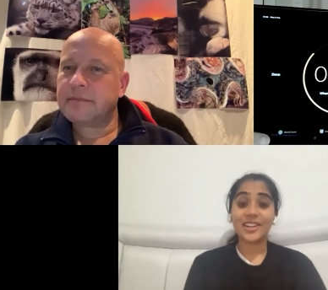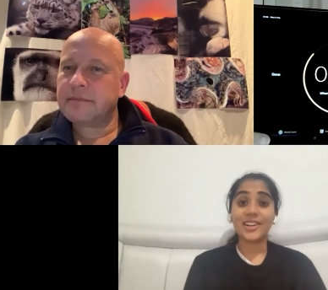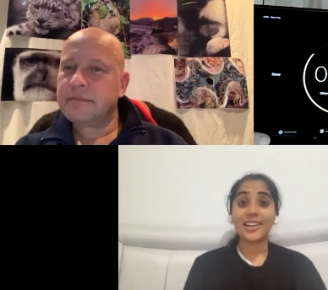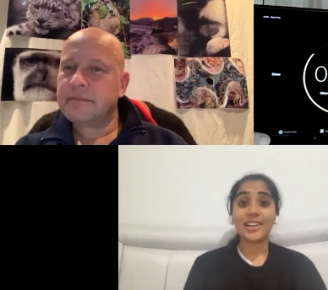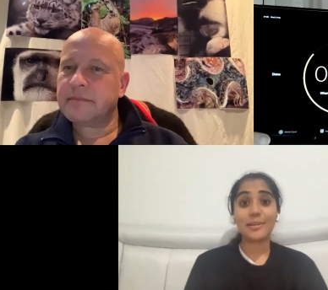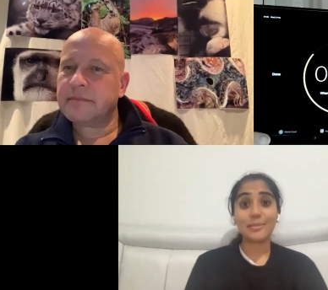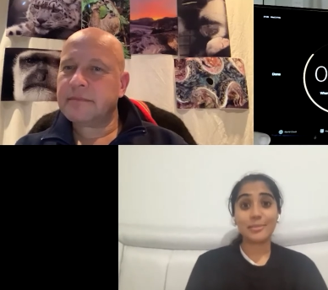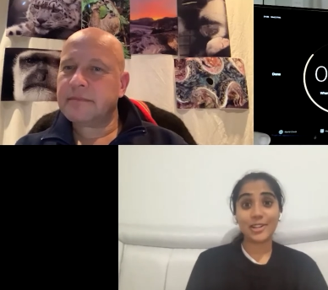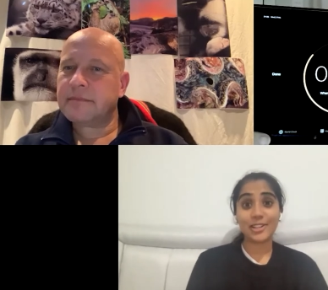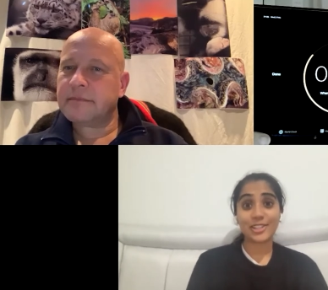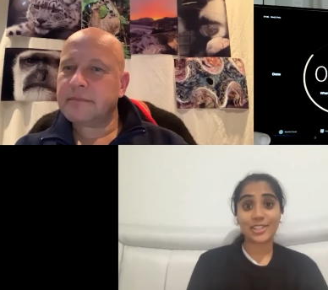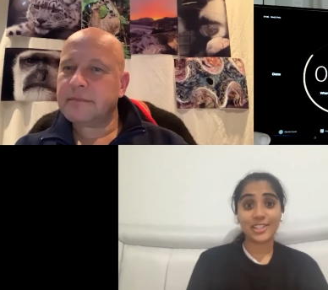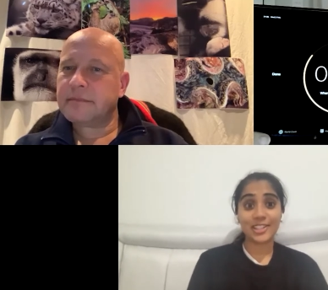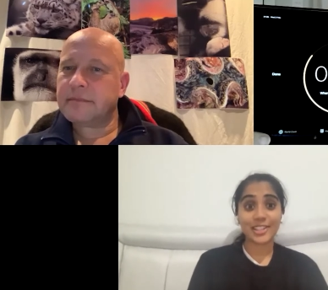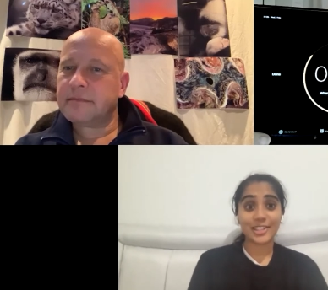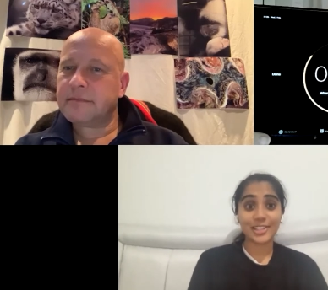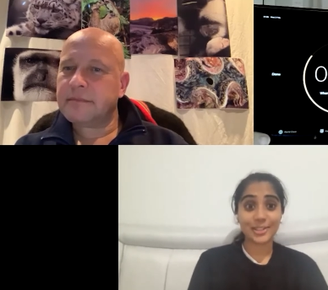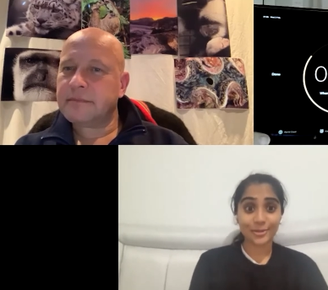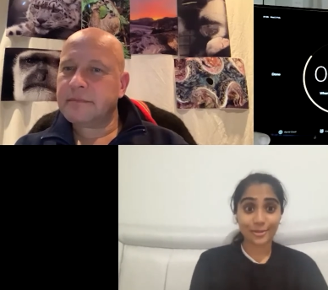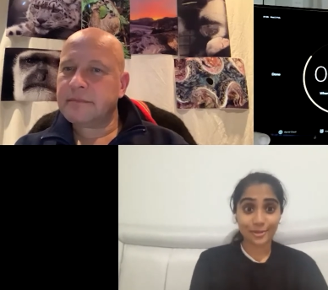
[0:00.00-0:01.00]
Speaker 1: target a
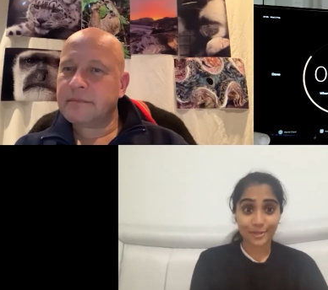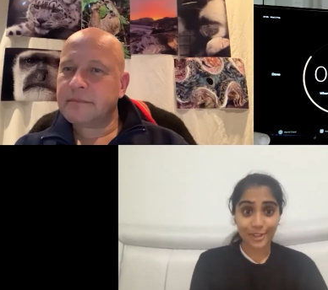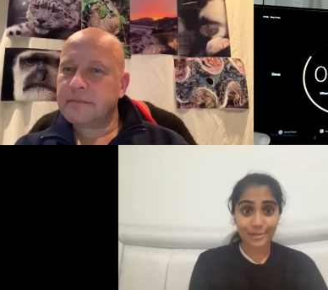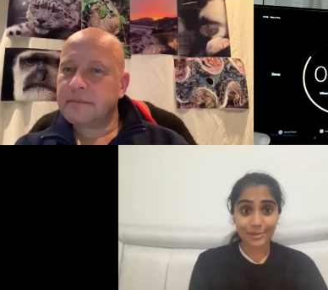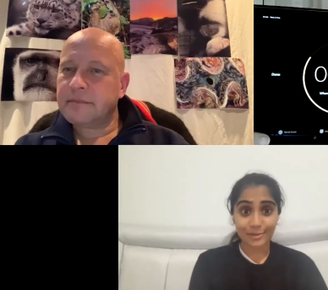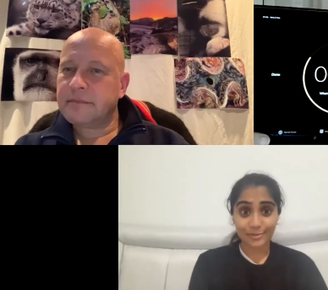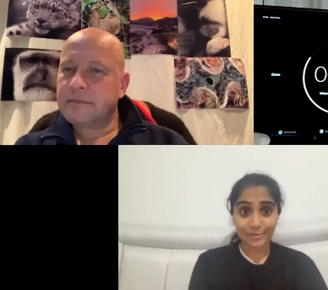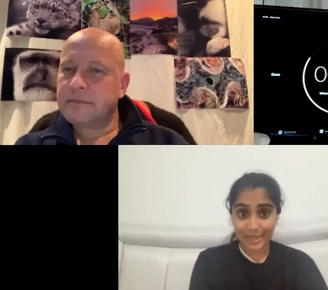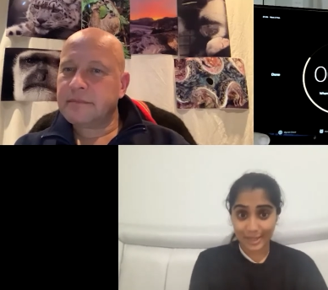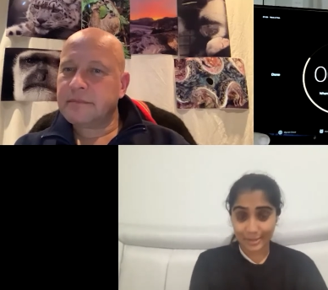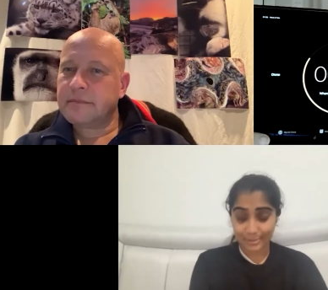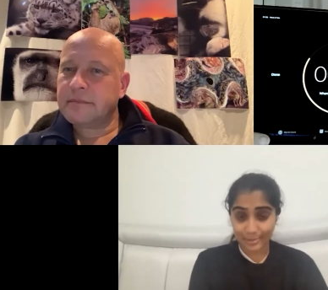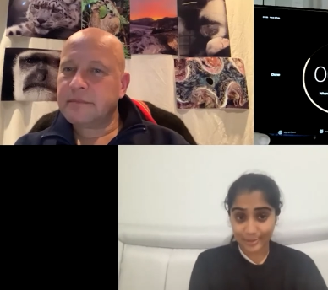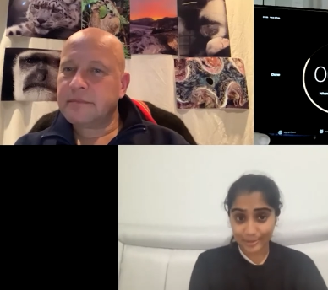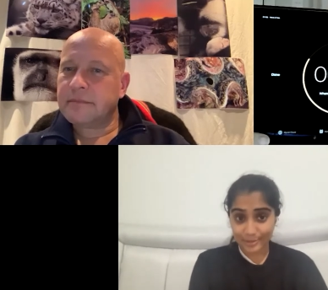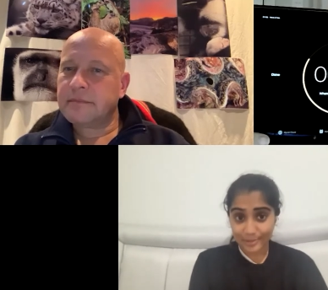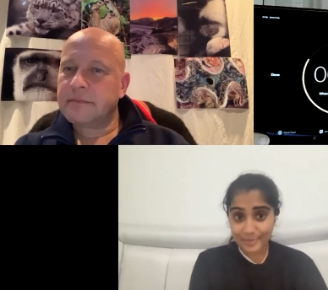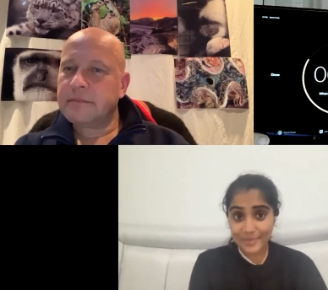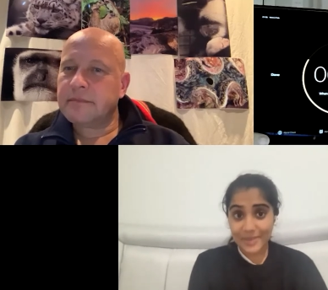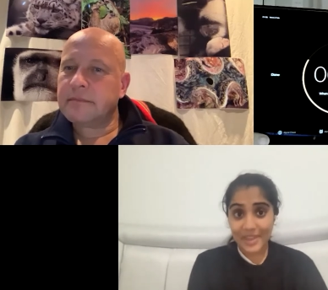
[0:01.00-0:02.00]
marginalised group of
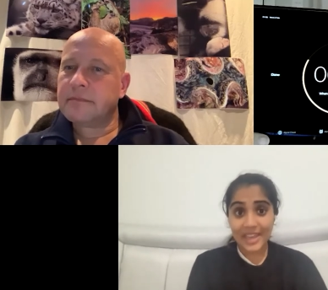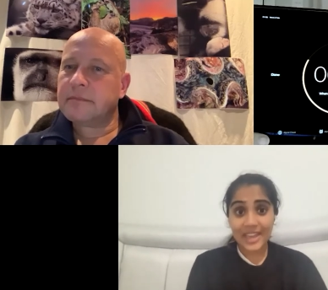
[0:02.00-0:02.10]
people.